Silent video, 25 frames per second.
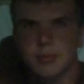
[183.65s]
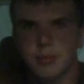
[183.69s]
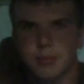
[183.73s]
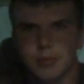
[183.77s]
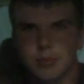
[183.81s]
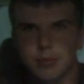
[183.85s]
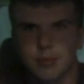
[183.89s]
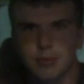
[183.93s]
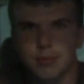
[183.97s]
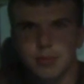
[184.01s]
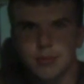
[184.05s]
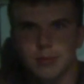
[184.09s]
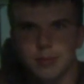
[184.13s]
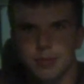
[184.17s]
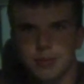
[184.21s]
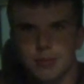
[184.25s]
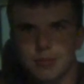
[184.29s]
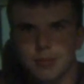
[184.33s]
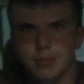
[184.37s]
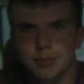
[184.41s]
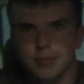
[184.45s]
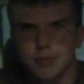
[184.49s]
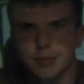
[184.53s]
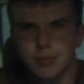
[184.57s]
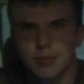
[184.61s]

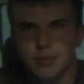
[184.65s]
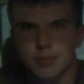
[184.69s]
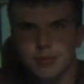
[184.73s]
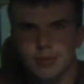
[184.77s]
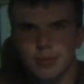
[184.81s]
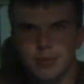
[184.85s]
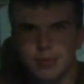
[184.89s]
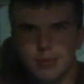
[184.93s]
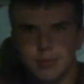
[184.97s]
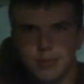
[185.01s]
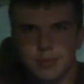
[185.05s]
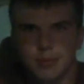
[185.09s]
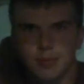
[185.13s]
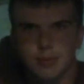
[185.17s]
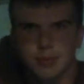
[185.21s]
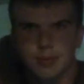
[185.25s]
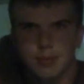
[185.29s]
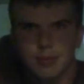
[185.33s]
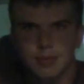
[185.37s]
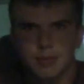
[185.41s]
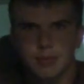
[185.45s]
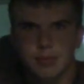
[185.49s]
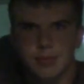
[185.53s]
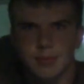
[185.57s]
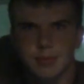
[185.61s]

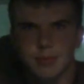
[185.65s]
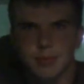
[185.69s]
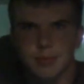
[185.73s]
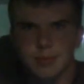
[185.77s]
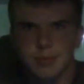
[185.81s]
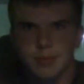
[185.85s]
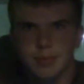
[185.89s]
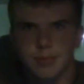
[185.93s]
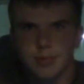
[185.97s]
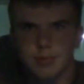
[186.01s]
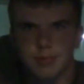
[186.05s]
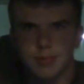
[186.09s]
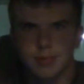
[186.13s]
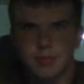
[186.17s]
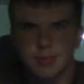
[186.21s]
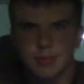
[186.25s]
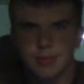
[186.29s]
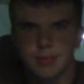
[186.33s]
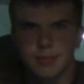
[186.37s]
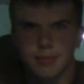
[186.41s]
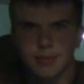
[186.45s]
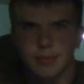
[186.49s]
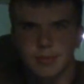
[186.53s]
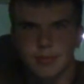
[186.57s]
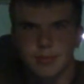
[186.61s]

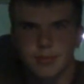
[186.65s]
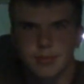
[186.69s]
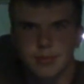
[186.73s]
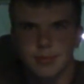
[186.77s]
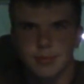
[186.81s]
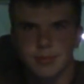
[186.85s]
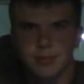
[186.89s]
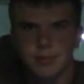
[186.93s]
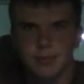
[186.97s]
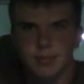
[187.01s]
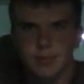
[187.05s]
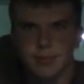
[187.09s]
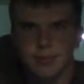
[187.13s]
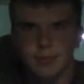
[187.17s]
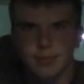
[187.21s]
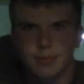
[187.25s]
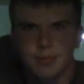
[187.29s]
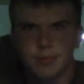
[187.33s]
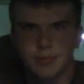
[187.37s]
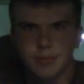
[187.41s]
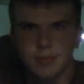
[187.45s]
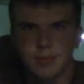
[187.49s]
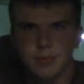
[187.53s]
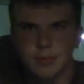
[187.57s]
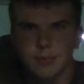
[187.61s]

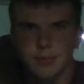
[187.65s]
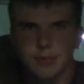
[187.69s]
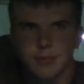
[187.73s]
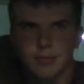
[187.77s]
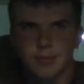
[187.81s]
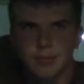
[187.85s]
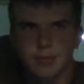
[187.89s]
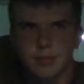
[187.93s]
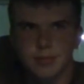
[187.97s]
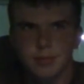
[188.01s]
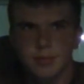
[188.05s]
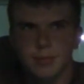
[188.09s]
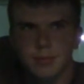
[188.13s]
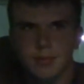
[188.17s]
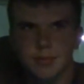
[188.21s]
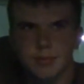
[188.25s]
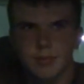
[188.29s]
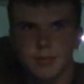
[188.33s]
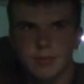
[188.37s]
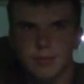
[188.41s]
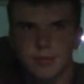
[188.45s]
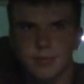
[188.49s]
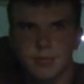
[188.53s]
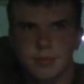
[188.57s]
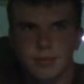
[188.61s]

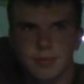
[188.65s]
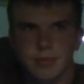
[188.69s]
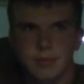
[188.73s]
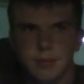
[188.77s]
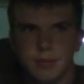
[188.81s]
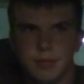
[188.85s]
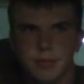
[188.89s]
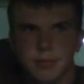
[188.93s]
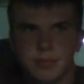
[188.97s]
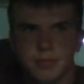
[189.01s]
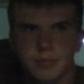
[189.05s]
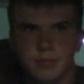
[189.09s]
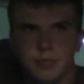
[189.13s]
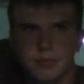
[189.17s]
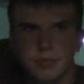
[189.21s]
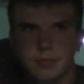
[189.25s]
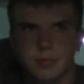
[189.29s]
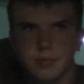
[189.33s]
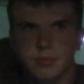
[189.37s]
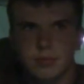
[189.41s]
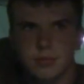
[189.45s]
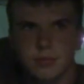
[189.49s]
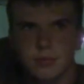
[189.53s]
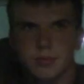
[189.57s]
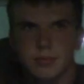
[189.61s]

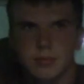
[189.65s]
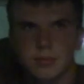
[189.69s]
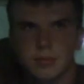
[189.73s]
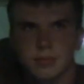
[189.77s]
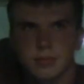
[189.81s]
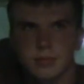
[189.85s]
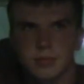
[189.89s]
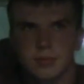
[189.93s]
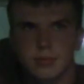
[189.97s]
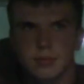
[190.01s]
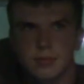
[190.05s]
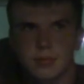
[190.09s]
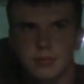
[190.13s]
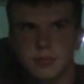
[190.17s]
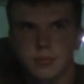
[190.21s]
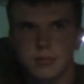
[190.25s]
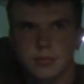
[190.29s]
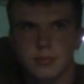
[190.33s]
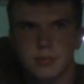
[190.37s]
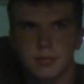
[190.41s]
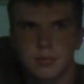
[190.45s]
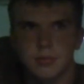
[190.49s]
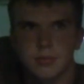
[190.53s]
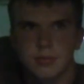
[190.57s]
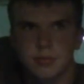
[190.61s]

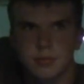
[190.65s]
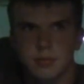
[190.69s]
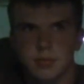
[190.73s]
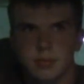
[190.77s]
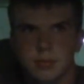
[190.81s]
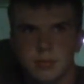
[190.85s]
(not speaking)